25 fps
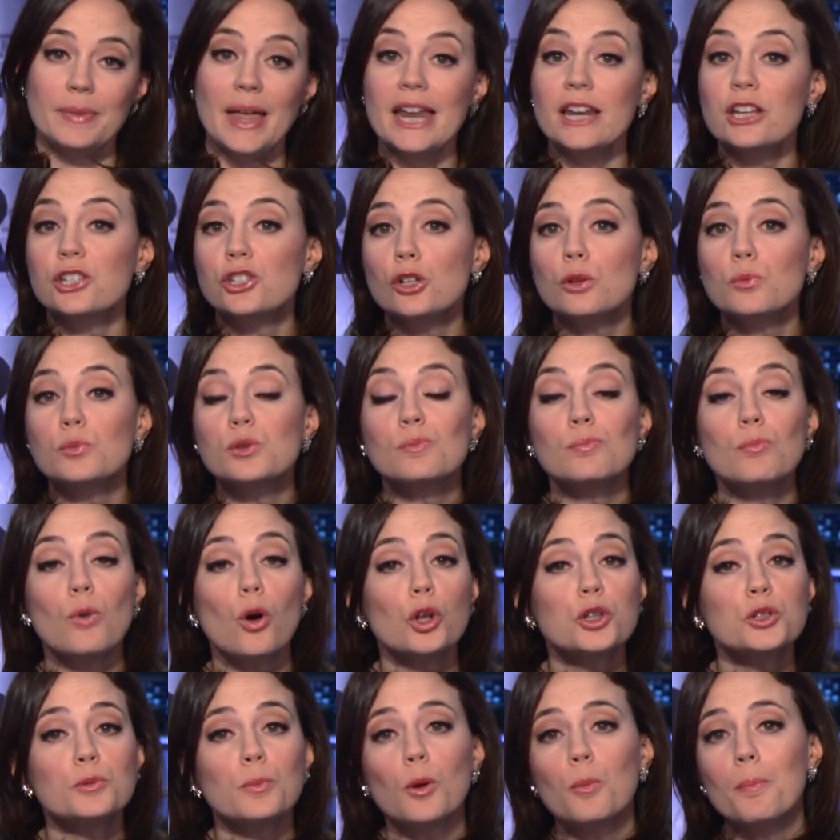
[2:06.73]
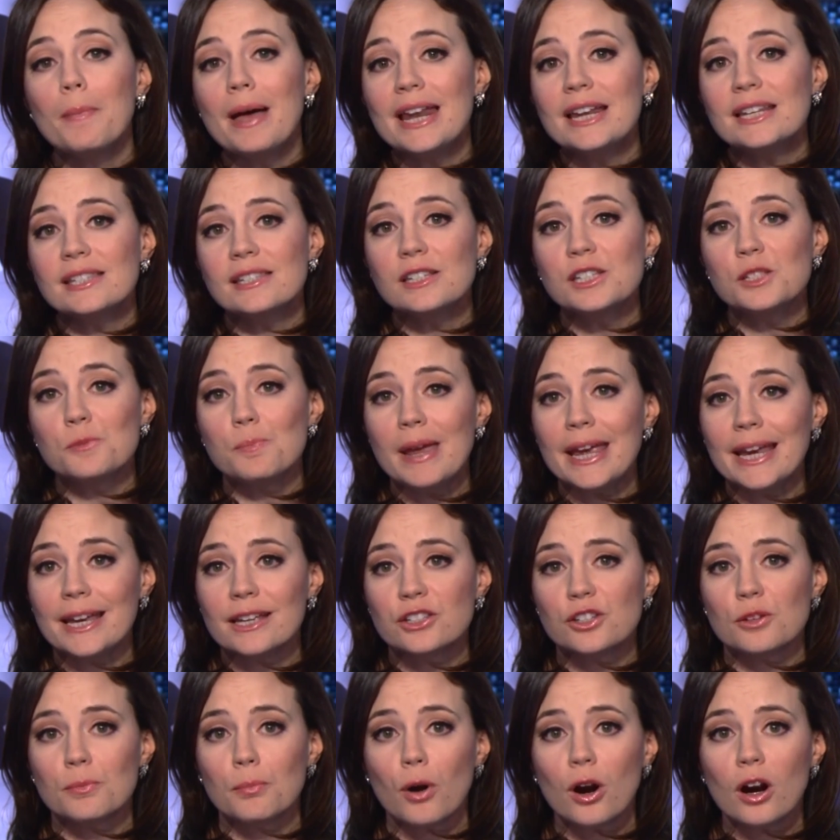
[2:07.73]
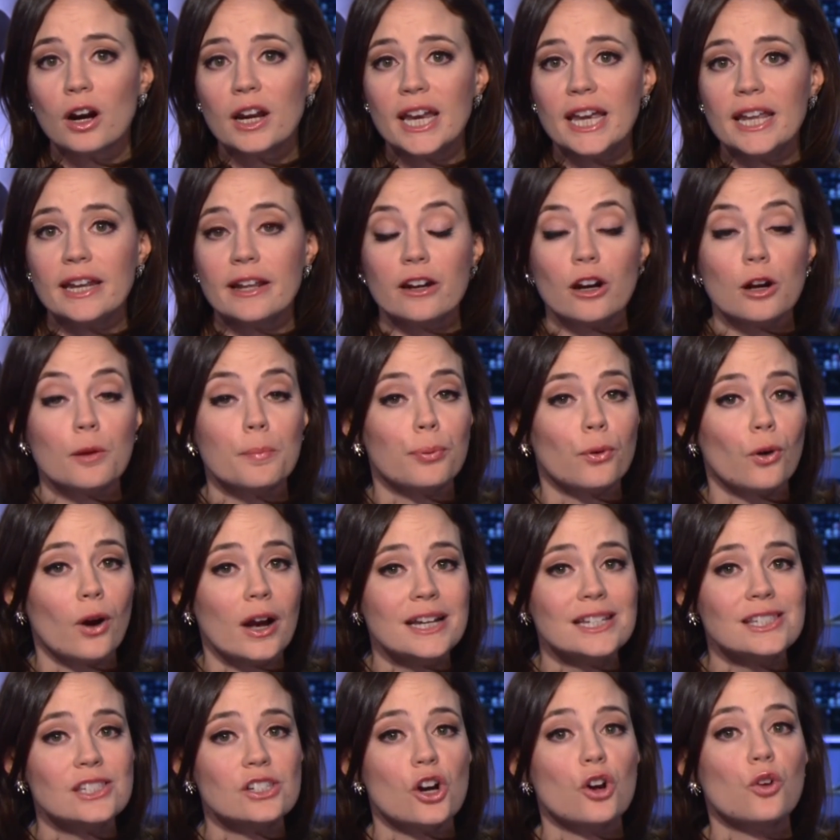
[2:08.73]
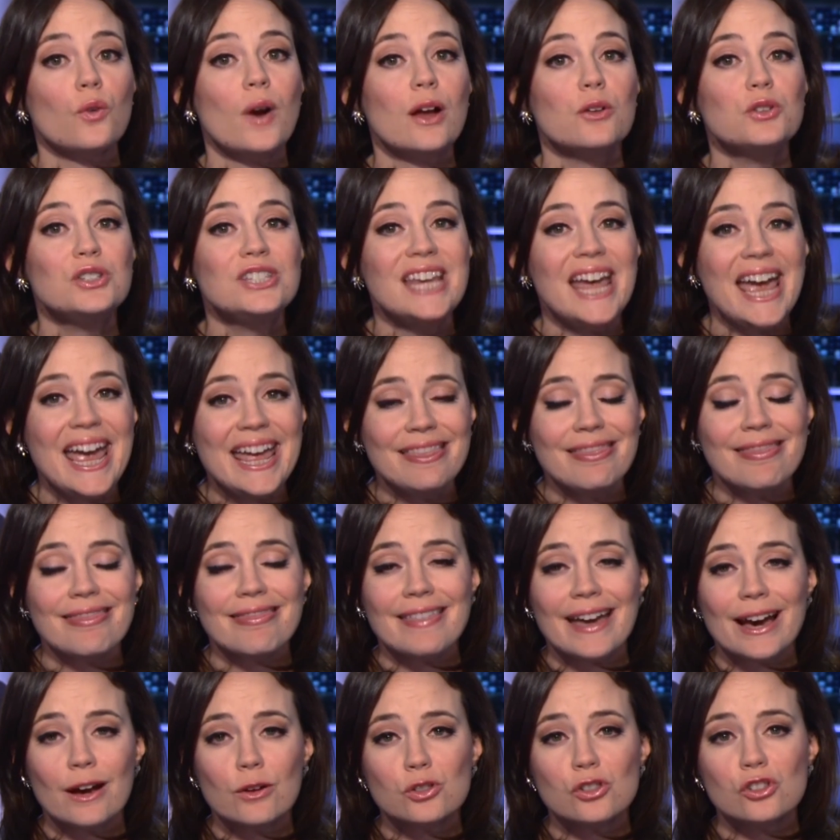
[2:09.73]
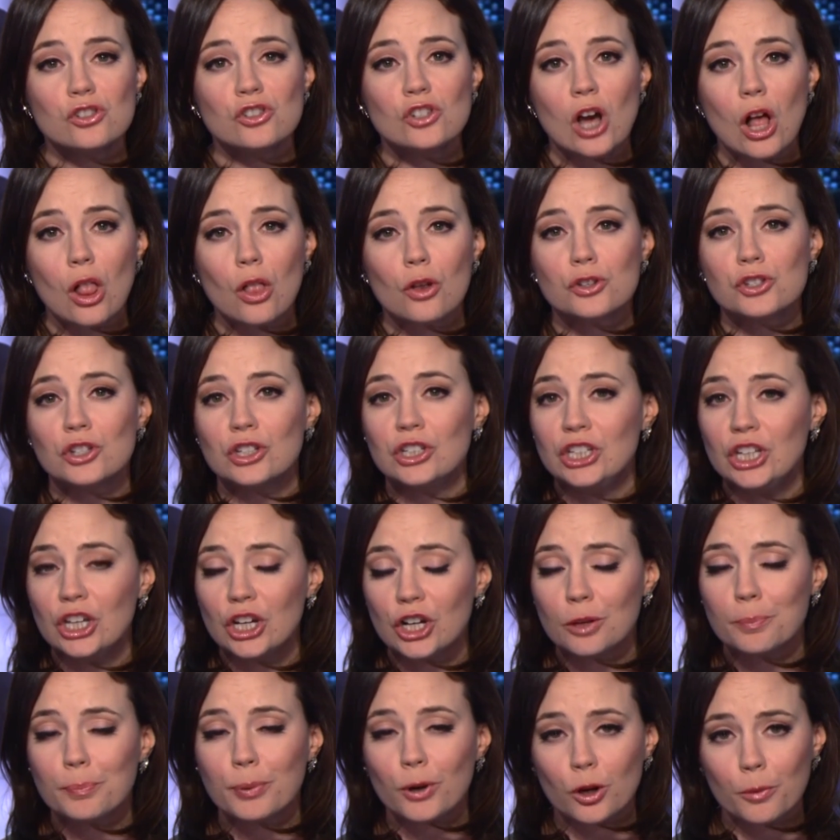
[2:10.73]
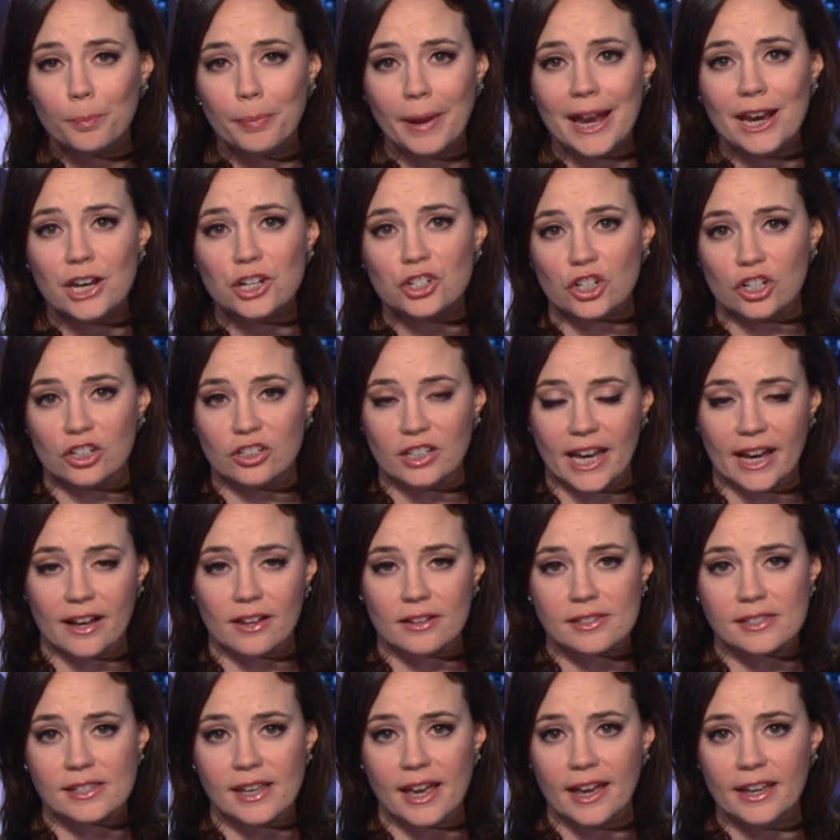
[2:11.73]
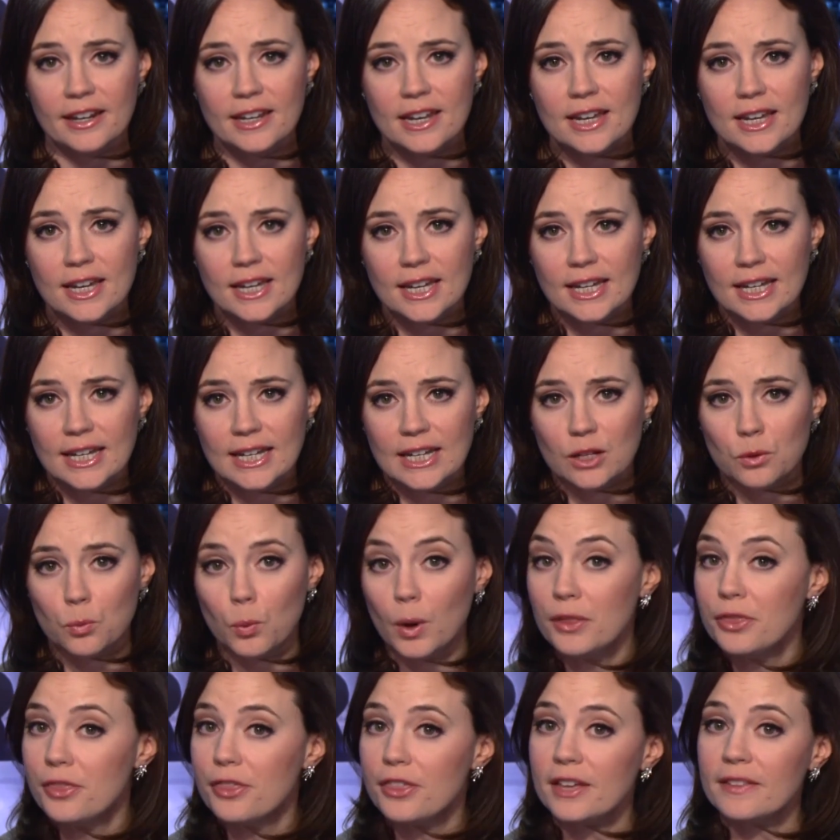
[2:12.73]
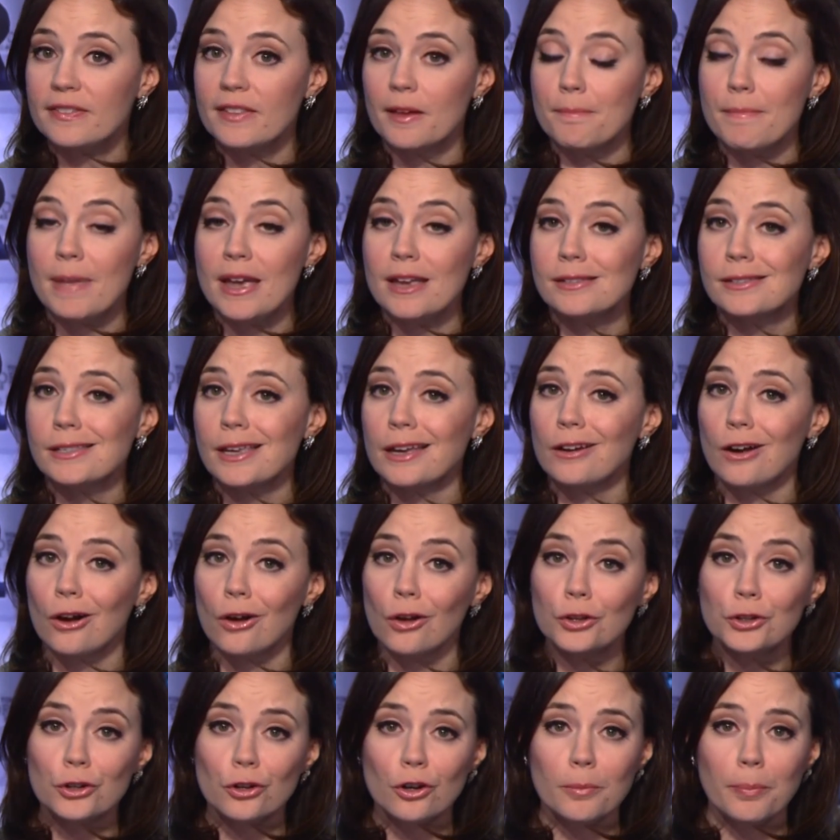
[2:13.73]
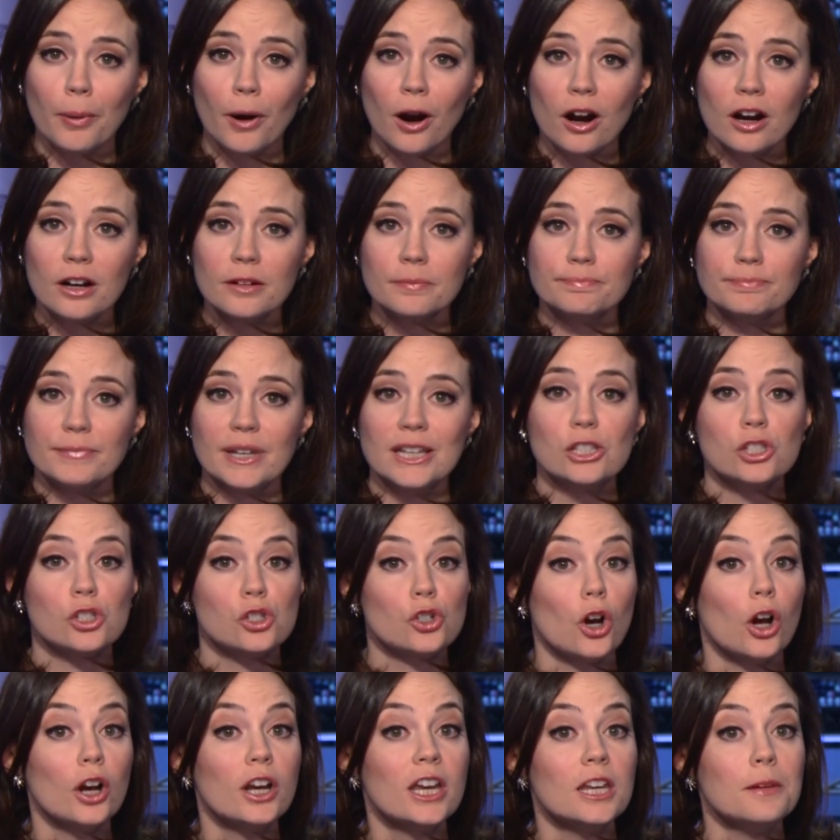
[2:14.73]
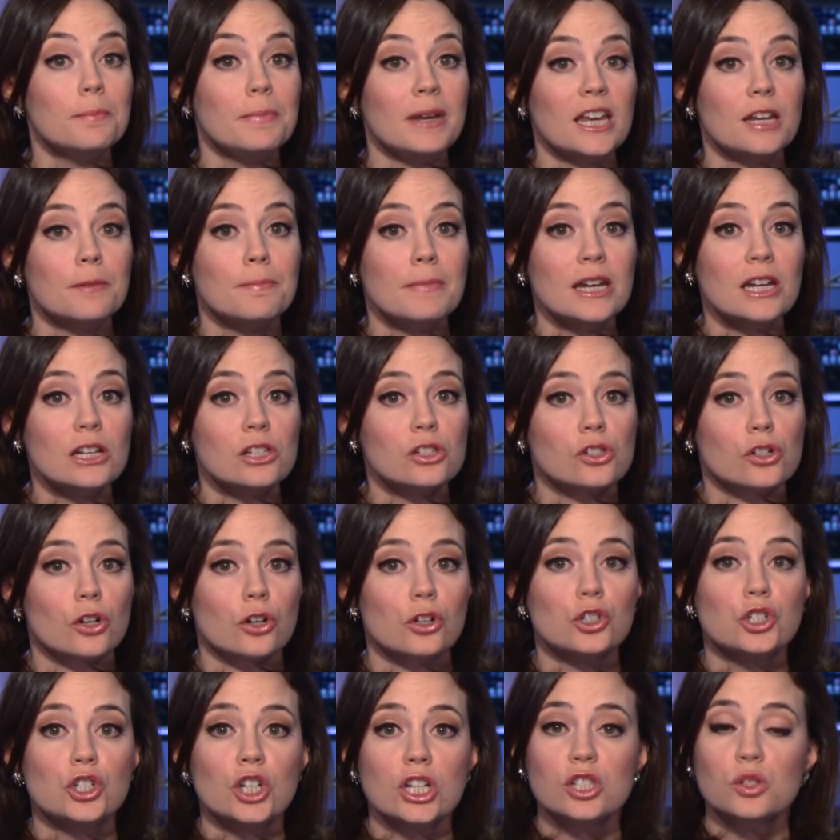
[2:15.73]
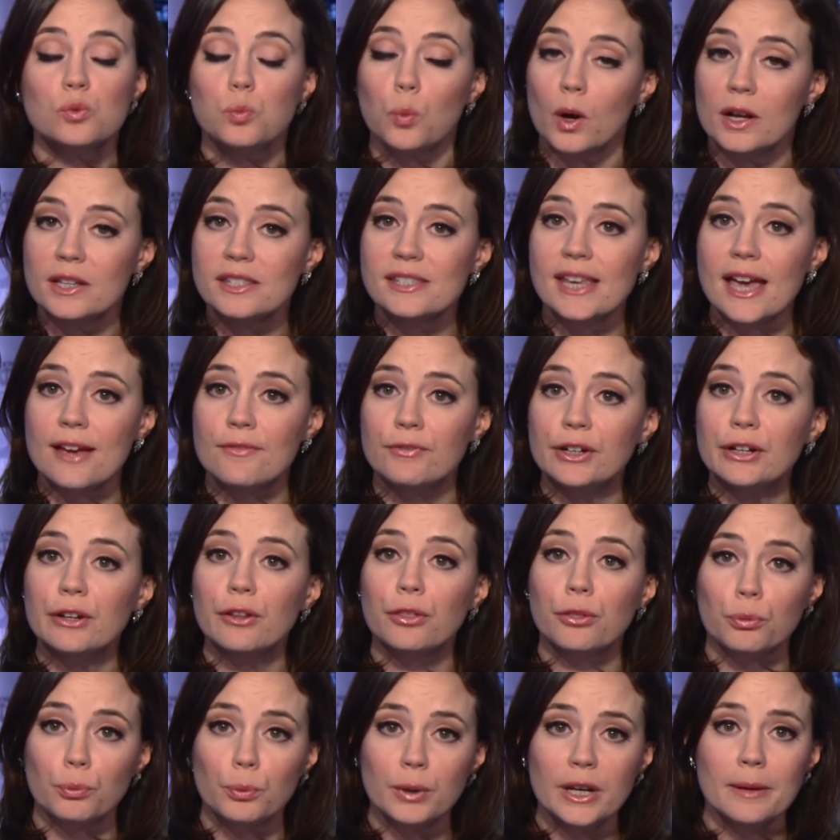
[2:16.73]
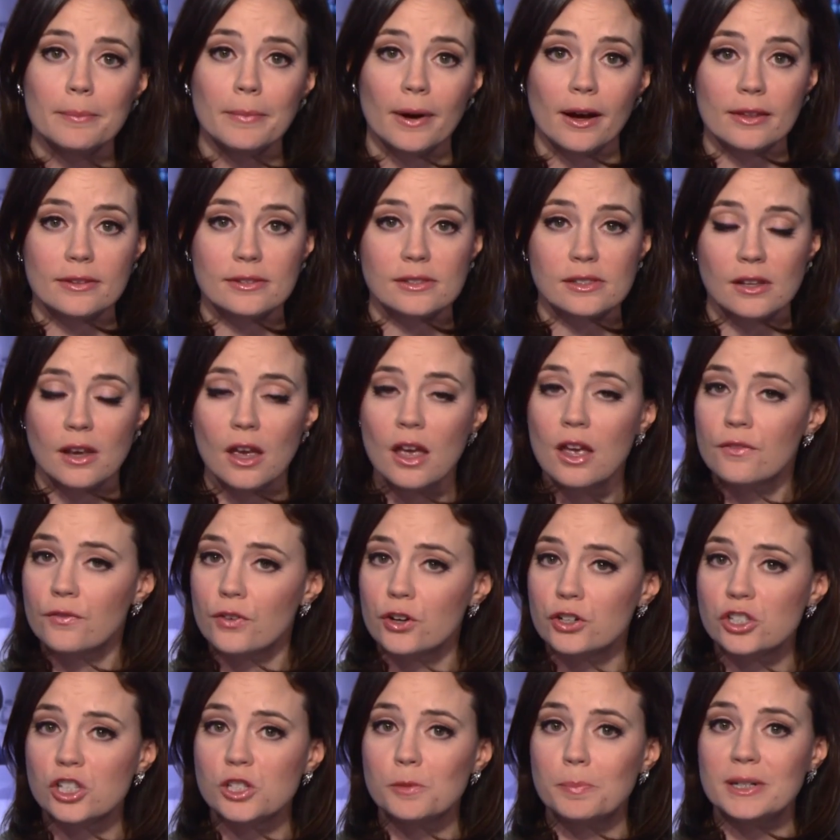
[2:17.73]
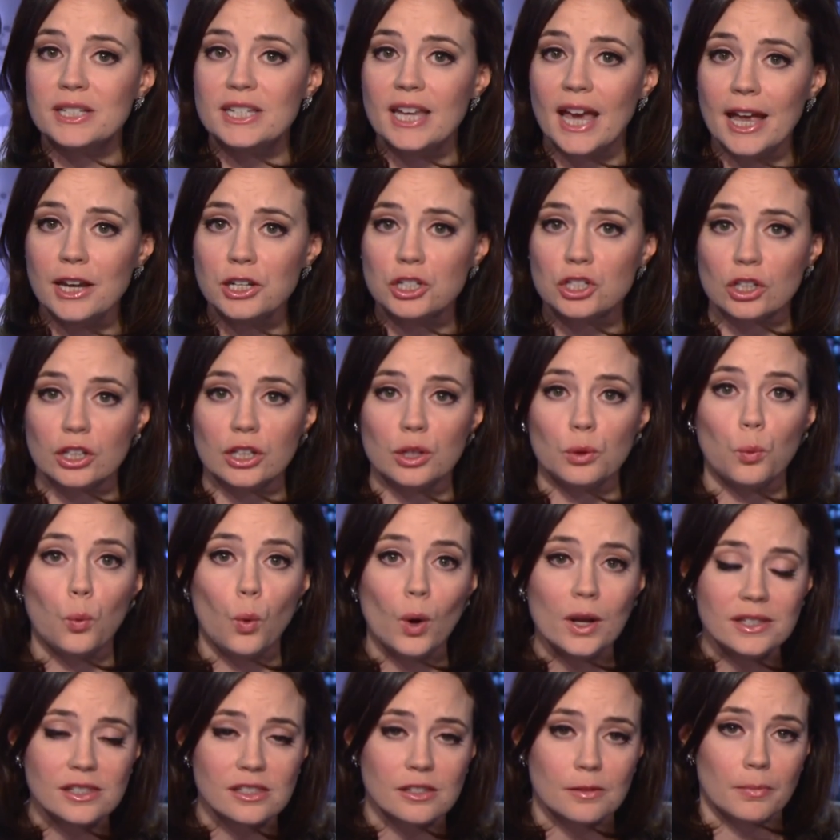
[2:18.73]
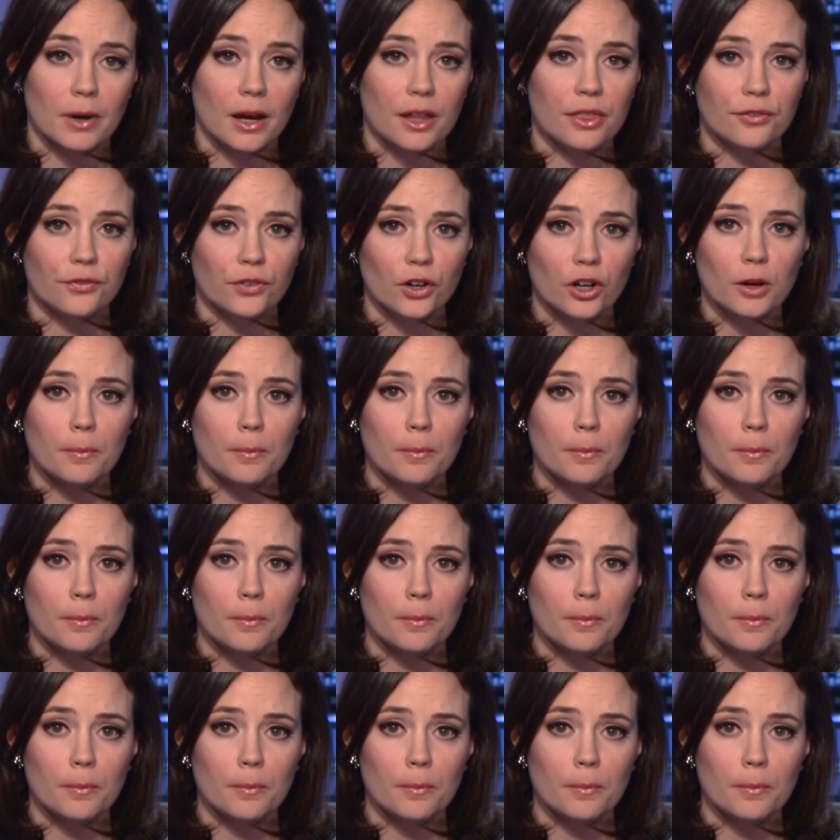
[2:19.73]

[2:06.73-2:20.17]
That assumes multiple medicines make it to market and are priced around ten thousand dollars a year per patient. Gal said, one thing that may set Alder apart: its drug can be administered just once every three months versus potentially once a month for